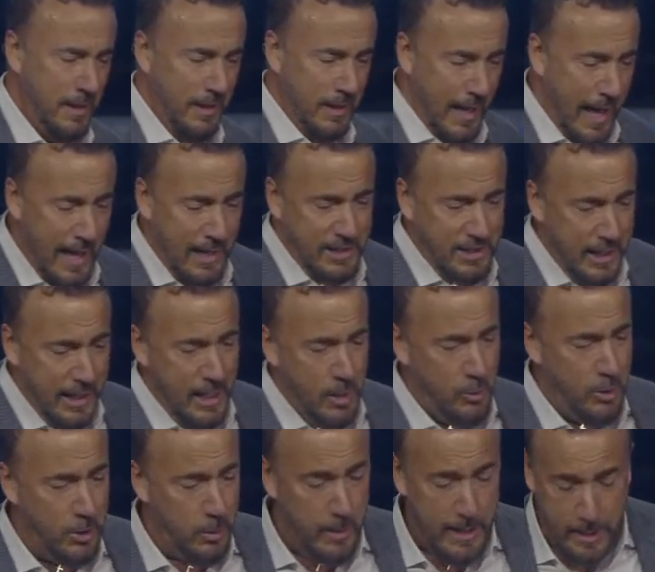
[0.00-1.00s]
Last thing I
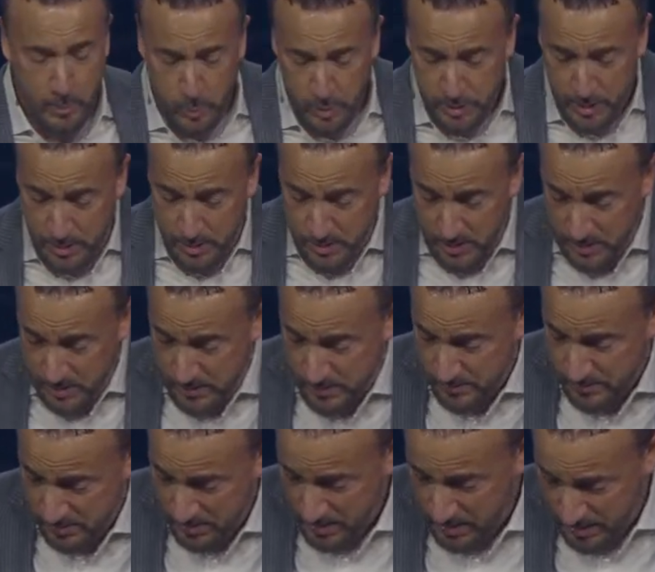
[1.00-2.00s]
want to read, we're done.
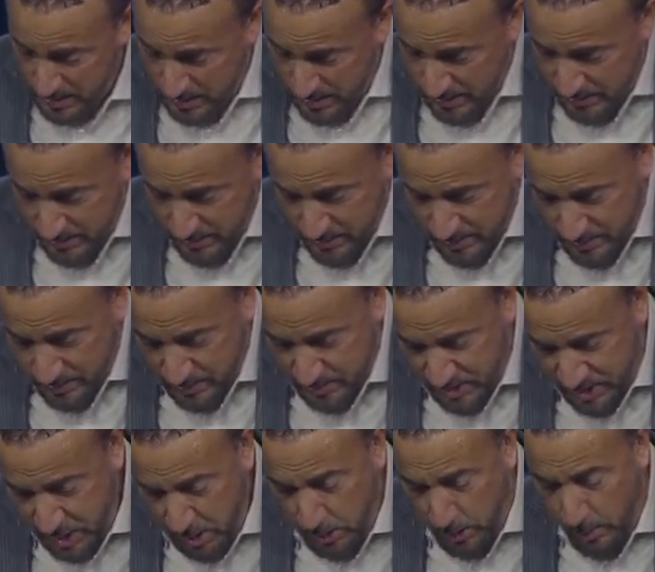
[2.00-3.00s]

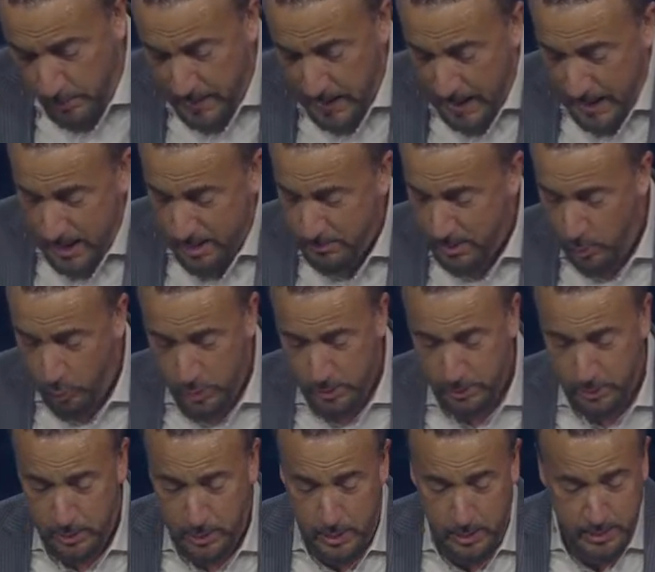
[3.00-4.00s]
Still going to be out of here by 1
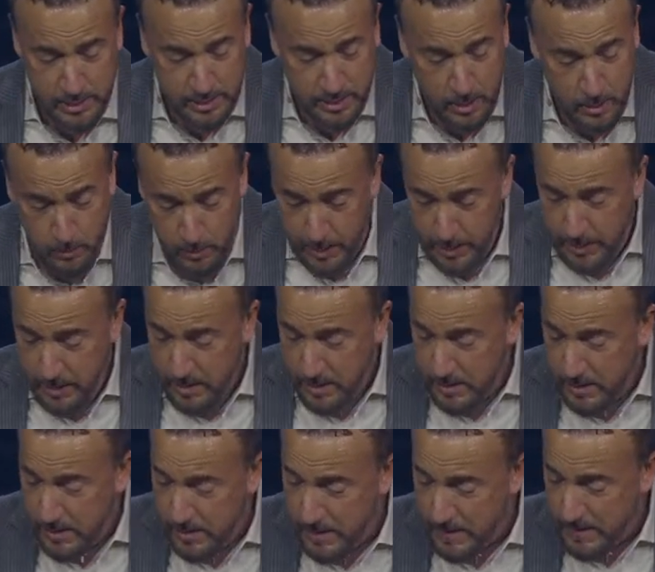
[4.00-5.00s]
o'clock. It's all
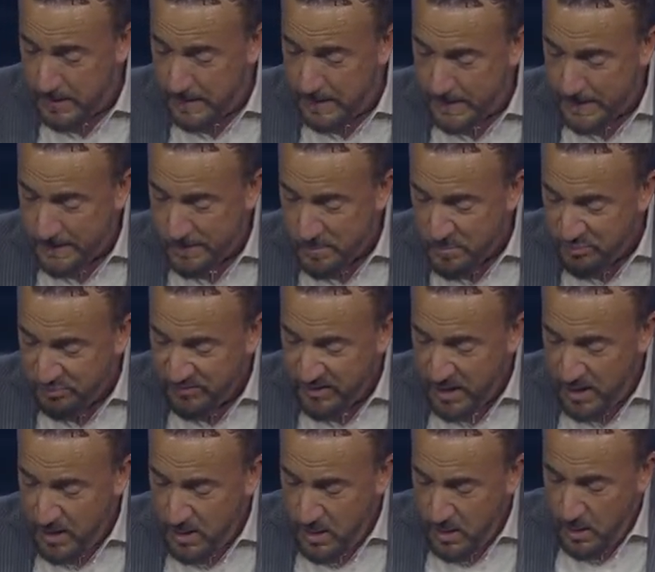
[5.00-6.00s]
right.
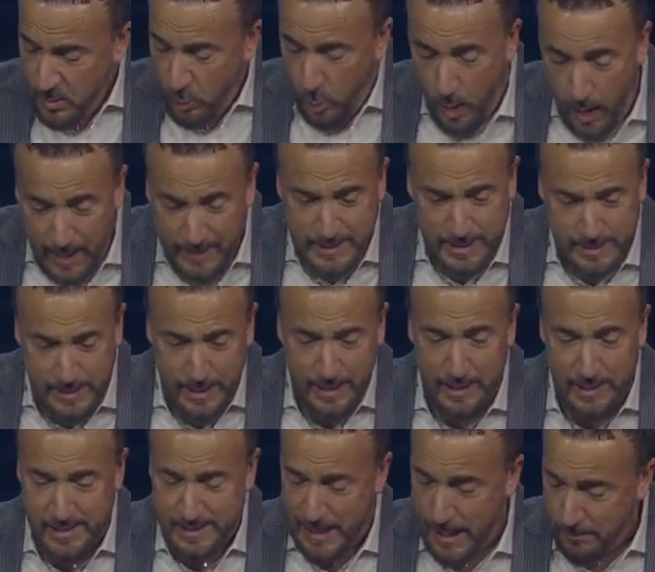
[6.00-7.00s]
Watch
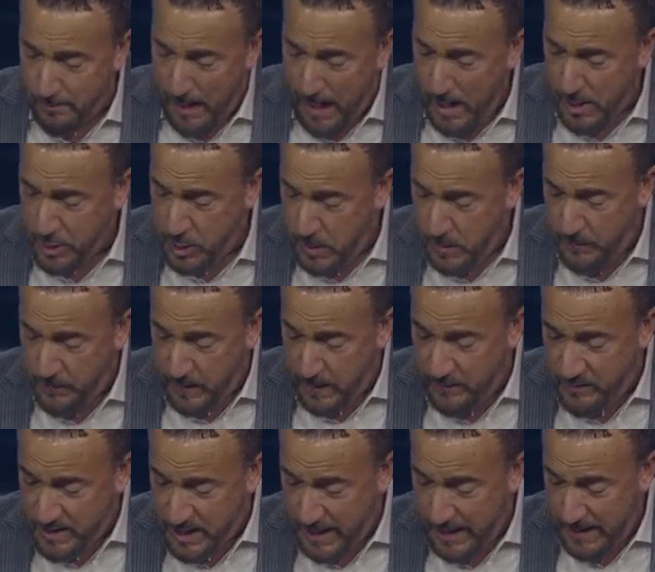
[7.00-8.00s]
this in Matthew
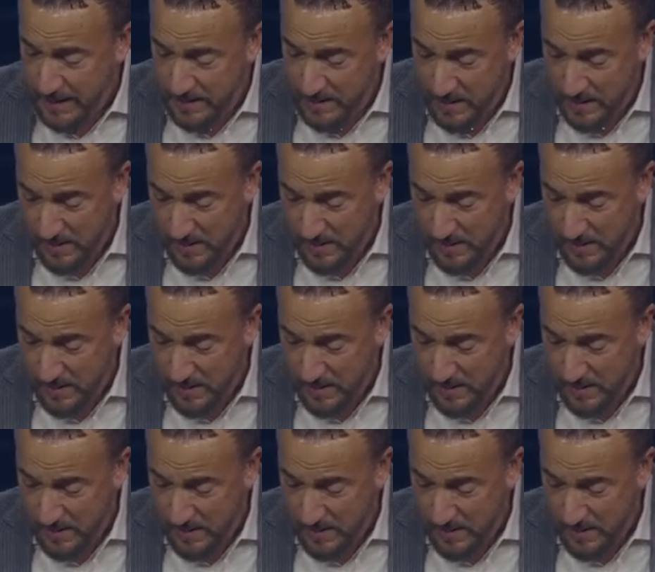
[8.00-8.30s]
15.